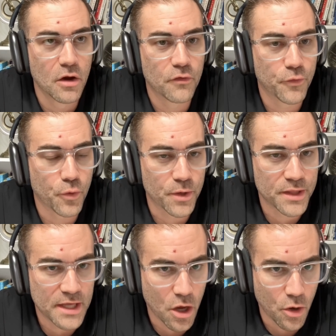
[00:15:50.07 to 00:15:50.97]
for
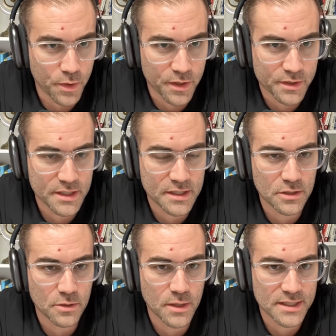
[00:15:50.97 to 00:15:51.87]
the owner to
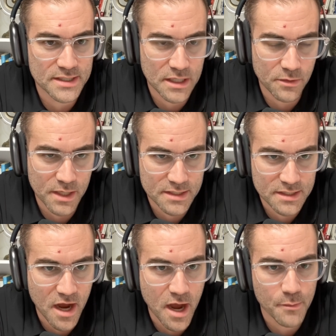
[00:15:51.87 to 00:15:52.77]
do a serious
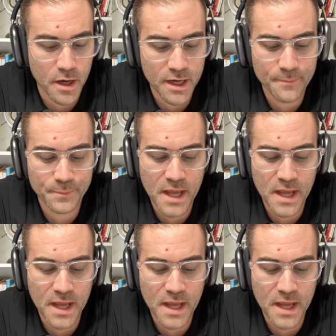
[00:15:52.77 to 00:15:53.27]
time audit.